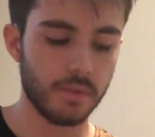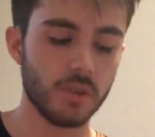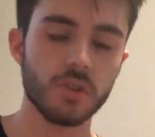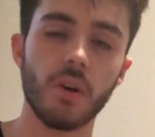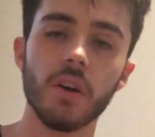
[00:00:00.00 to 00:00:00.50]

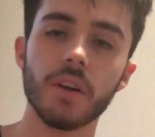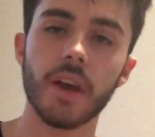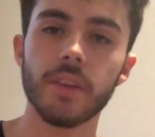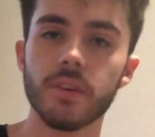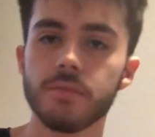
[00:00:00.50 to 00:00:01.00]
So all
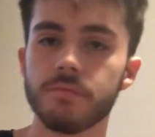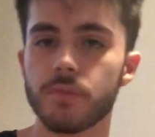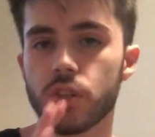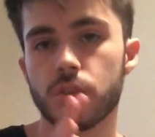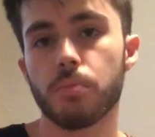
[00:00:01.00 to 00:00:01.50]
together,
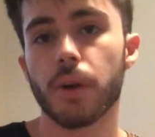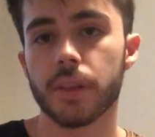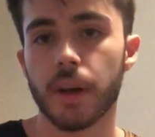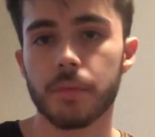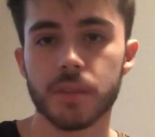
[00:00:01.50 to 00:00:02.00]
just to break
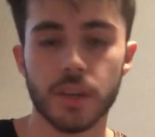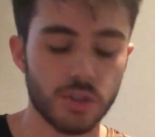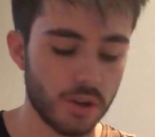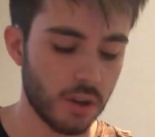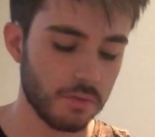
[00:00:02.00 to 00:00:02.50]
that
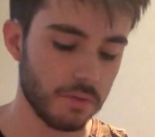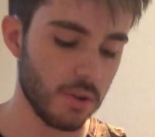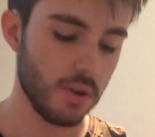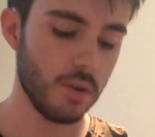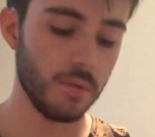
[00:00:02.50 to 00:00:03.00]
section off,
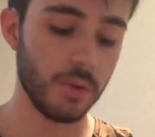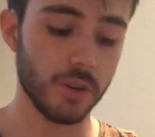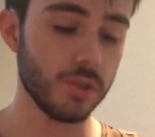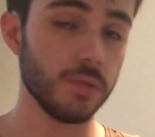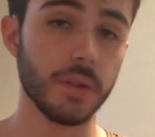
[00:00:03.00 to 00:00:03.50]
we're going
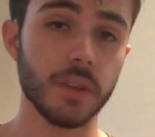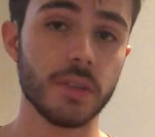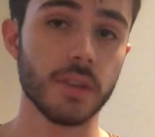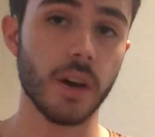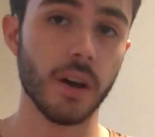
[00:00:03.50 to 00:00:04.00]
to do
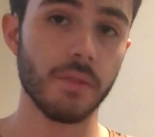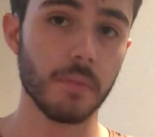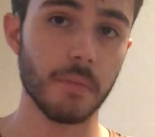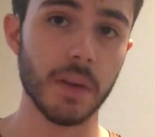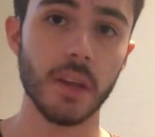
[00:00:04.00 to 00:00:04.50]
it from
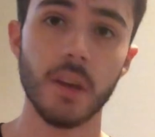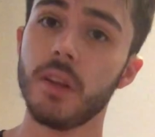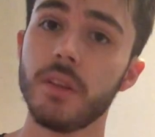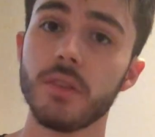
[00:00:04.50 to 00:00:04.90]
the beginning of the